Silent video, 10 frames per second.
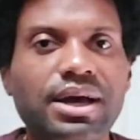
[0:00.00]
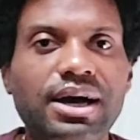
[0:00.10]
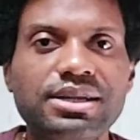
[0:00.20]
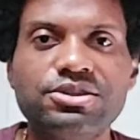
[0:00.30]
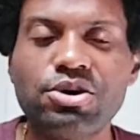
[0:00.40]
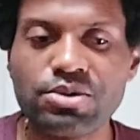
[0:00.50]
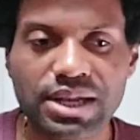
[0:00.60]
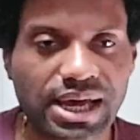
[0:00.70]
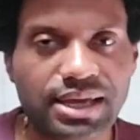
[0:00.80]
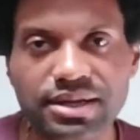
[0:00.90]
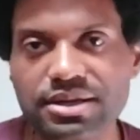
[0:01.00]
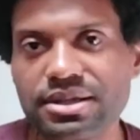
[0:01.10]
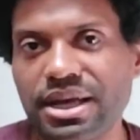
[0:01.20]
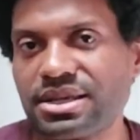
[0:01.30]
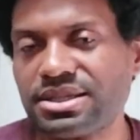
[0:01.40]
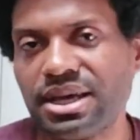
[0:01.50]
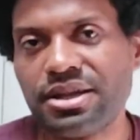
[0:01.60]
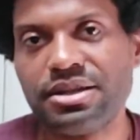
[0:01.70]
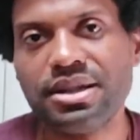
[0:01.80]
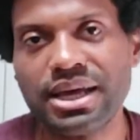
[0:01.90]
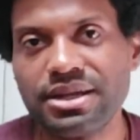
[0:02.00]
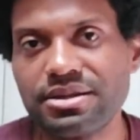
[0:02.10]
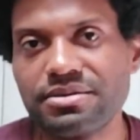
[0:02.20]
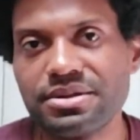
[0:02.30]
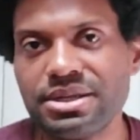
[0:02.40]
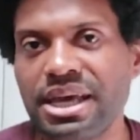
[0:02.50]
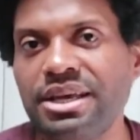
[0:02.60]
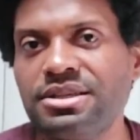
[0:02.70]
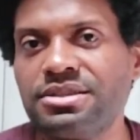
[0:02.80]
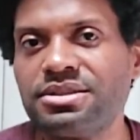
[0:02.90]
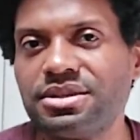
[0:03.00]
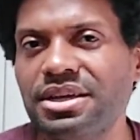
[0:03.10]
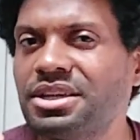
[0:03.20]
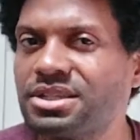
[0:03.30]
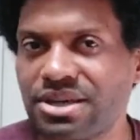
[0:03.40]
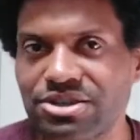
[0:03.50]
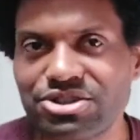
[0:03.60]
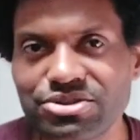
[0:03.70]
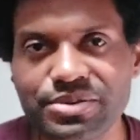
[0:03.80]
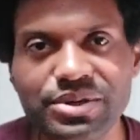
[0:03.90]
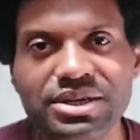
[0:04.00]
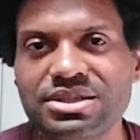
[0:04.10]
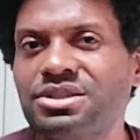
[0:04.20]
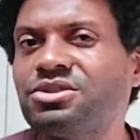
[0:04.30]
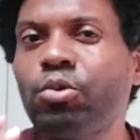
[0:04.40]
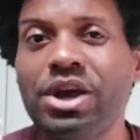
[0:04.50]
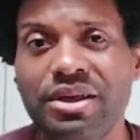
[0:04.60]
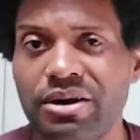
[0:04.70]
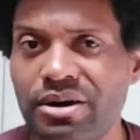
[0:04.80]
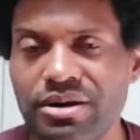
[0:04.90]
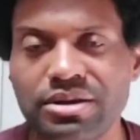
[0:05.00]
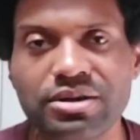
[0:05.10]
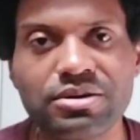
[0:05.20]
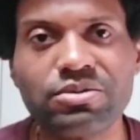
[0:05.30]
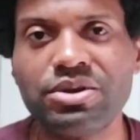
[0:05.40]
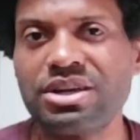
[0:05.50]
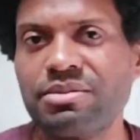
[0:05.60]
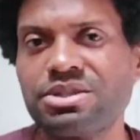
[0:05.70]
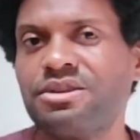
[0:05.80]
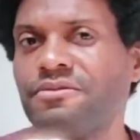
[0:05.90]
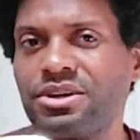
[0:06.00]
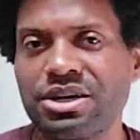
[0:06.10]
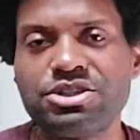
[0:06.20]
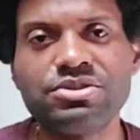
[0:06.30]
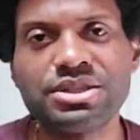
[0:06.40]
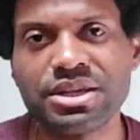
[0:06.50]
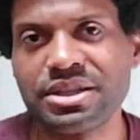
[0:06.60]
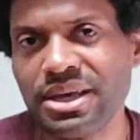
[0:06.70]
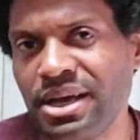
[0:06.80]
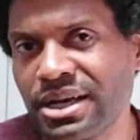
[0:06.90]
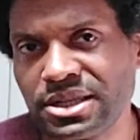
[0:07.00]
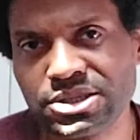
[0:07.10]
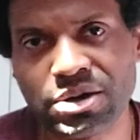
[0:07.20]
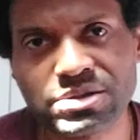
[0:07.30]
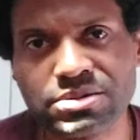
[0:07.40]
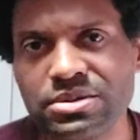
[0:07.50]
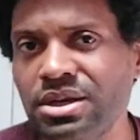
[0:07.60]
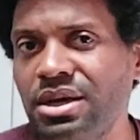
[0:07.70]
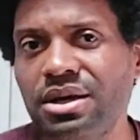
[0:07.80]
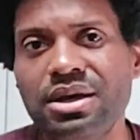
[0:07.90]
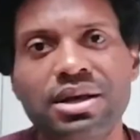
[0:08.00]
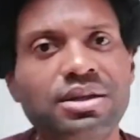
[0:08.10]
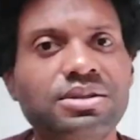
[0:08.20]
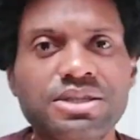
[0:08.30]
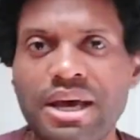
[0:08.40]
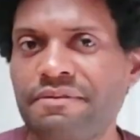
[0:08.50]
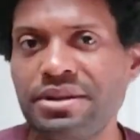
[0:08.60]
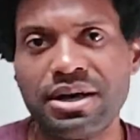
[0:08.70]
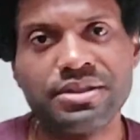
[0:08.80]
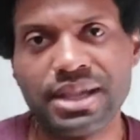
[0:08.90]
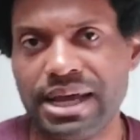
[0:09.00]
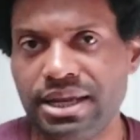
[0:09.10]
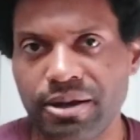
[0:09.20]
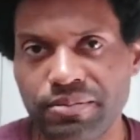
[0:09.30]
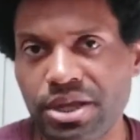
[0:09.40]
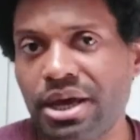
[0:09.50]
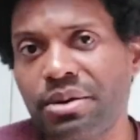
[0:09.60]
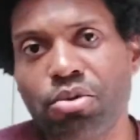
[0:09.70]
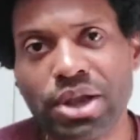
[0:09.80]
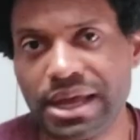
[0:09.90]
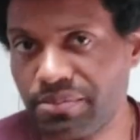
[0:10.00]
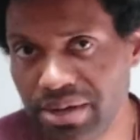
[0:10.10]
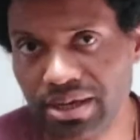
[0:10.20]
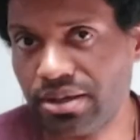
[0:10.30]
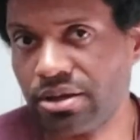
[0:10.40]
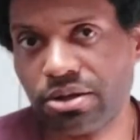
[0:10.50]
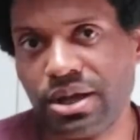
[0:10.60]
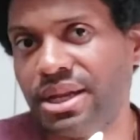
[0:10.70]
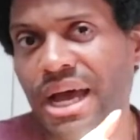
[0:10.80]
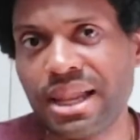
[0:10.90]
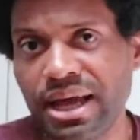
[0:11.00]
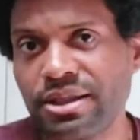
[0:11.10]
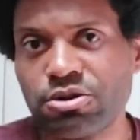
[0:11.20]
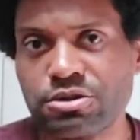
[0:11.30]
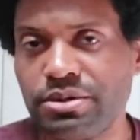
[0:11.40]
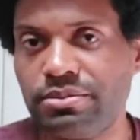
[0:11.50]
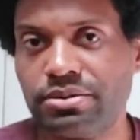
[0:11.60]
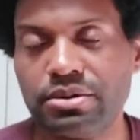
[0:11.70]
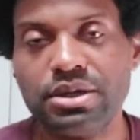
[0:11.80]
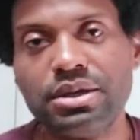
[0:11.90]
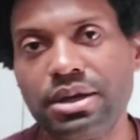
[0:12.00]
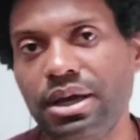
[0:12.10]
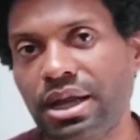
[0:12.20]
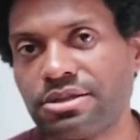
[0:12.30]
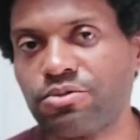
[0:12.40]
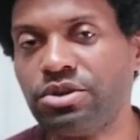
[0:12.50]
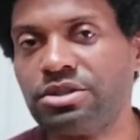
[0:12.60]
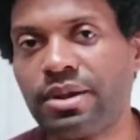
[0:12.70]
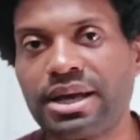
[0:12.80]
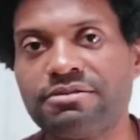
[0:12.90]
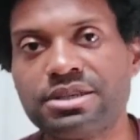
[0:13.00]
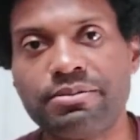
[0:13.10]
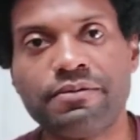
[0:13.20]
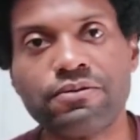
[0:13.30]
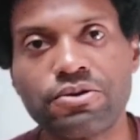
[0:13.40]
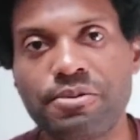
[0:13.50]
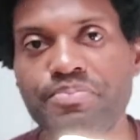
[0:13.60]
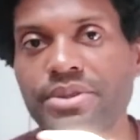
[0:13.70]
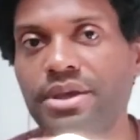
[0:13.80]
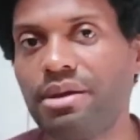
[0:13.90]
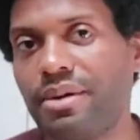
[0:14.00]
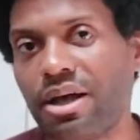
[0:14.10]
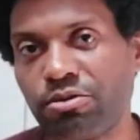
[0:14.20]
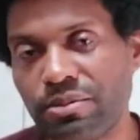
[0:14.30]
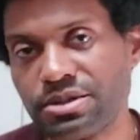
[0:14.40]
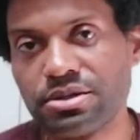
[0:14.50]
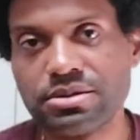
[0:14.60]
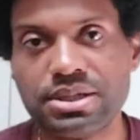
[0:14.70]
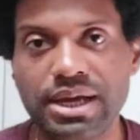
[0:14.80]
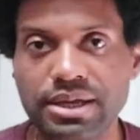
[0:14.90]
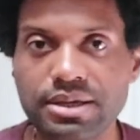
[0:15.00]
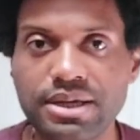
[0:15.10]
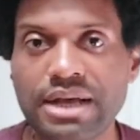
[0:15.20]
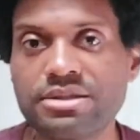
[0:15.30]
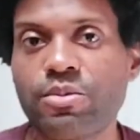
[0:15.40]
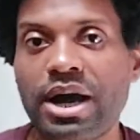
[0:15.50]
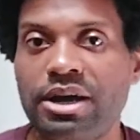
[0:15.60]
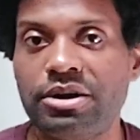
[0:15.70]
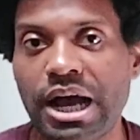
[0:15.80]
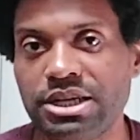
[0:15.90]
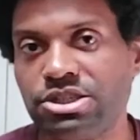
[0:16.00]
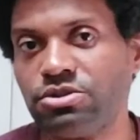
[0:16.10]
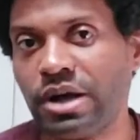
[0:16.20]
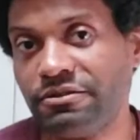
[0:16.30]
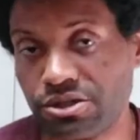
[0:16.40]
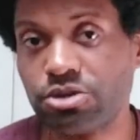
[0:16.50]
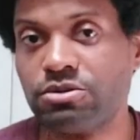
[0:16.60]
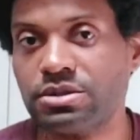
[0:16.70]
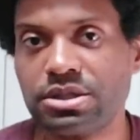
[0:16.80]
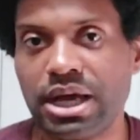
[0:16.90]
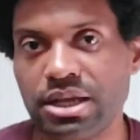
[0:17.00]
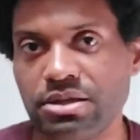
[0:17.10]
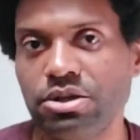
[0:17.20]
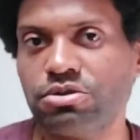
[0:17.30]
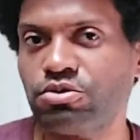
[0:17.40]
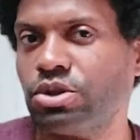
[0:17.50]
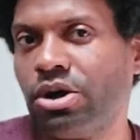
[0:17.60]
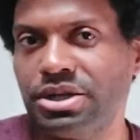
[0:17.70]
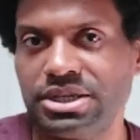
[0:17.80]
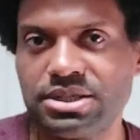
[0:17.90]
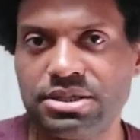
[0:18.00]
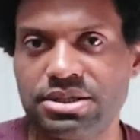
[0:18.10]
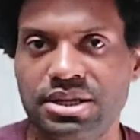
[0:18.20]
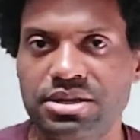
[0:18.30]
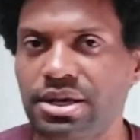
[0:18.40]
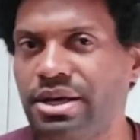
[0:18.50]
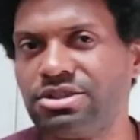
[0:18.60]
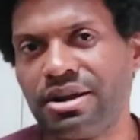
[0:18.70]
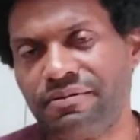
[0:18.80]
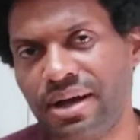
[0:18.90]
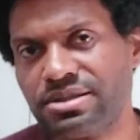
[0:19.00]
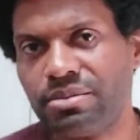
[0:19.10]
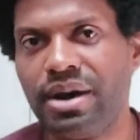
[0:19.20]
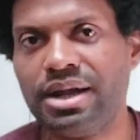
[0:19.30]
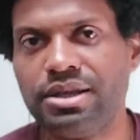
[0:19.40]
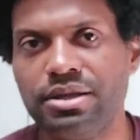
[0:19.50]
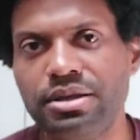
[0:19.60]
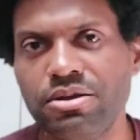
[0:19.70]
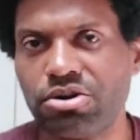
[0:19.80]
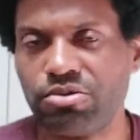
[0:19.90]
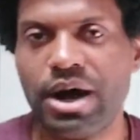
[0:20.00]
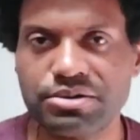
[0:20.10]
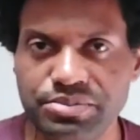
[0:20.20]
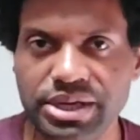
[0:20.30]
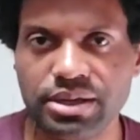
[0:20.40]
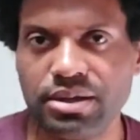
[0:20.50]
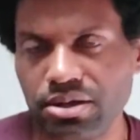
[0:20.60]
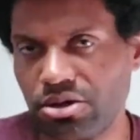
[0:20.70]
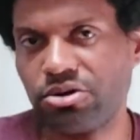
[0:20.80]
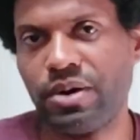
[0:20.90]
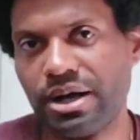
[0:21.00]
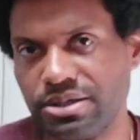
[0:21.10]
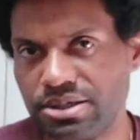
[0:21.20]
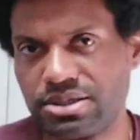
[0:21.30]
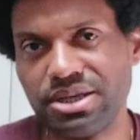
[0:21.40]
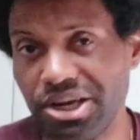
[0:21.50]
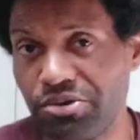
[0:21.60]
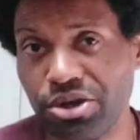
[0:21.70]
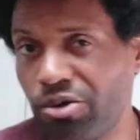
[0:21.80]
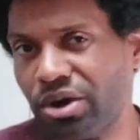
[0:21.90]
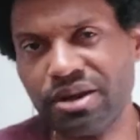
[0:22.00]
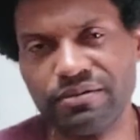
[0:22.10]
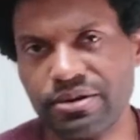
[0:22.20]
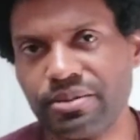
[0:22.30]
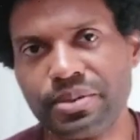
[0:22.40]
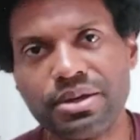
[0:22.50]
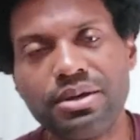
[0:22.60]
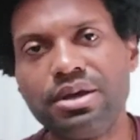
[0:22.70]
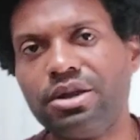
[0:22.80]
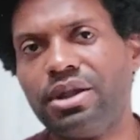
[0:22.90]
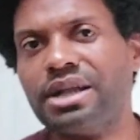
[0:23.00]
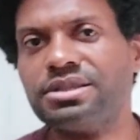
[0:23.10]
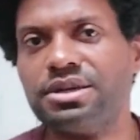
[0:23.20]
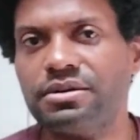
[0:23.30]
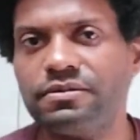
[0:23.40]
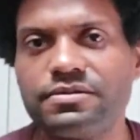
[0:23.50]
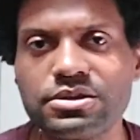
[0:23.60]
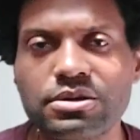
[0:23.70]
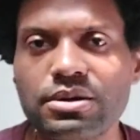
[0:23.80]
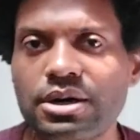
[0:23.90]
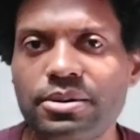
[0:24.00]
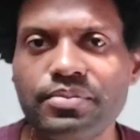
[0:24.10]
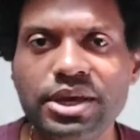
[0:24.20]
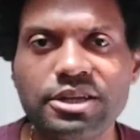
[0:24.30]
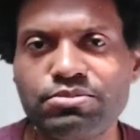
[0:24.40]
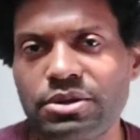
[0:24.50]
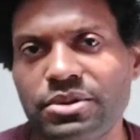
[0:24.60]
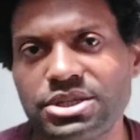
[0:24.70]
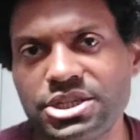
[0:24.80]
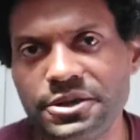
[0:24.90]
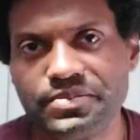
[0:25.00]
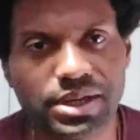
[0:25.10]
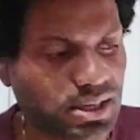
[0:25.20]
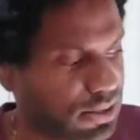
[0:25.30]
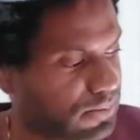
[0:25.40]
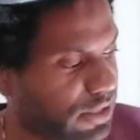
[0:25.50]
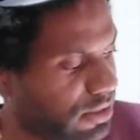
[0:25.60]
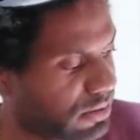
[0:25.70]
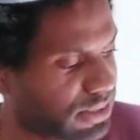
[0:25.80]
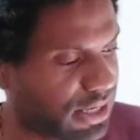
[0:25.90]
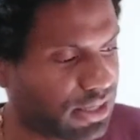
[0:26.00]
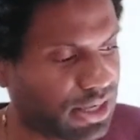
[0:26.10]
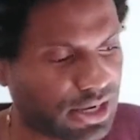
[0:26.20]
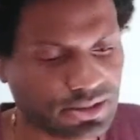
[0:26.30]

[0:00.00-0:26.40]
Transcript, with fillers: I don't like I said, like, the gays in this country, because it's the way they are, you know. When it comes to different countries and other gay guys to talk to, definitely nothing like them. They're more like me, you know. They're not like those people, and that's the reason why, like I've said before in my other episodes, like, that's why I chose to, like, you know, do long distance and try to find somebody, you know, around me, you know, around this area or whatever, and all that stuff. So yeah, that's pretty much it. Anything else that